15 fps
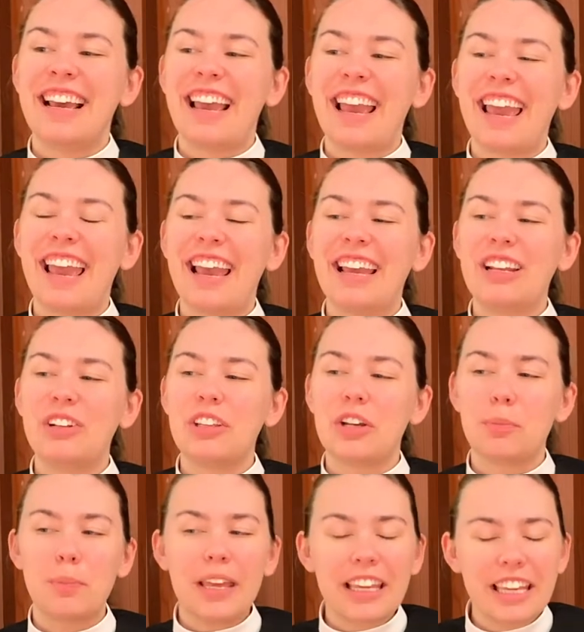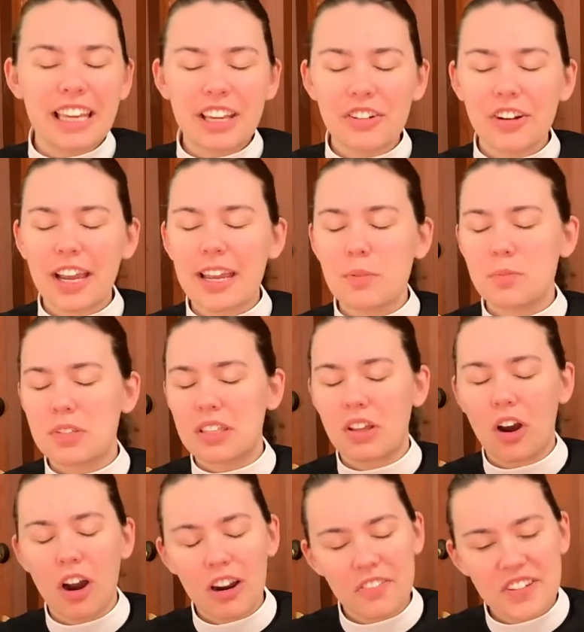And they're picking grapes, and the
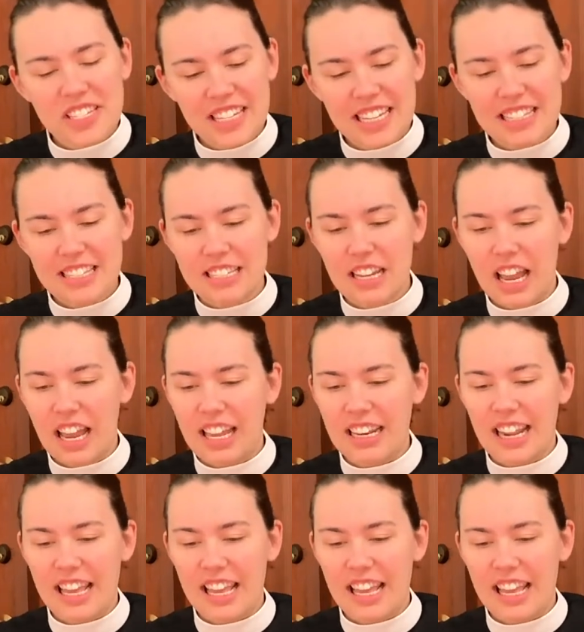harvest gets done,